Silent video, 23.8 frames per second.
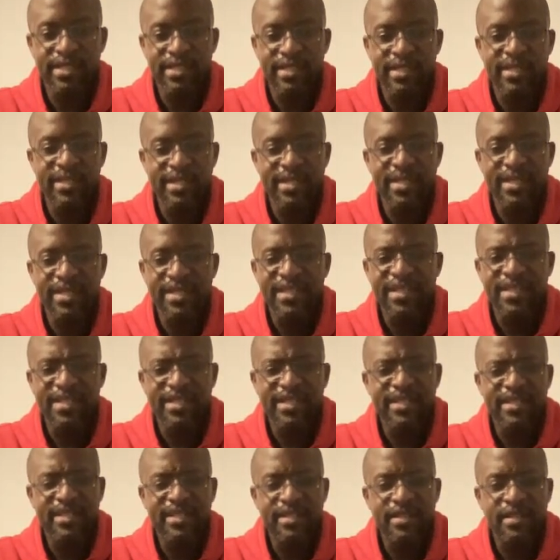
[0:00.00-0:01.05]

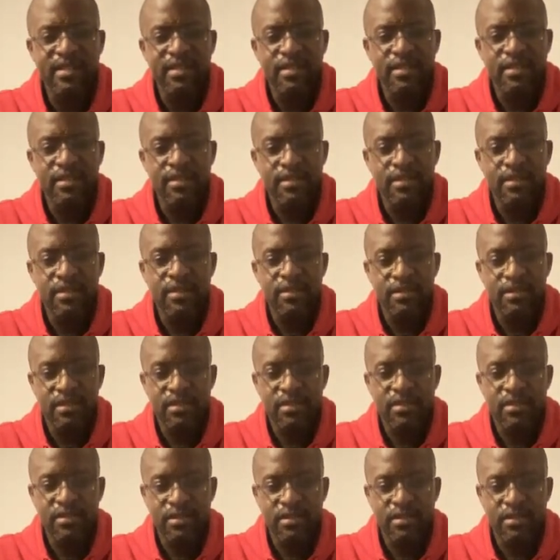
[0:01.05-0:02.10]

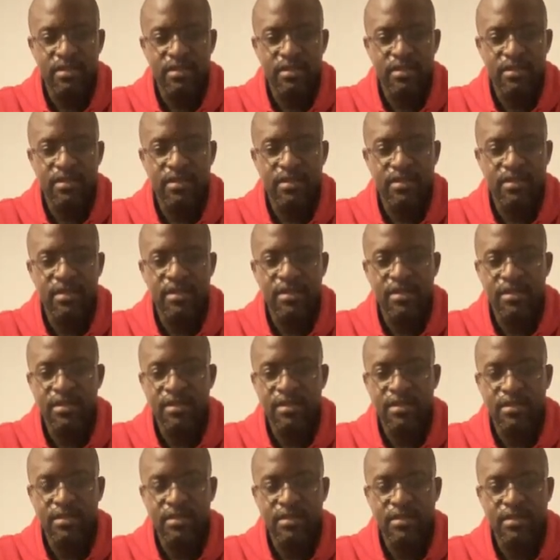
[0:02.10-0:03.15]

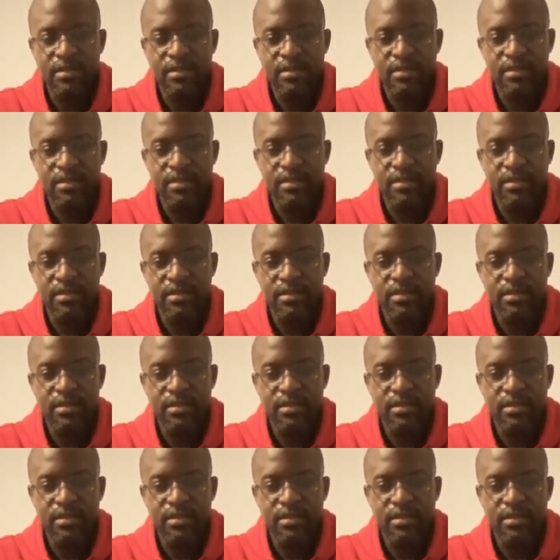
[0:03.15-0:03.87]
The person shown says nothing.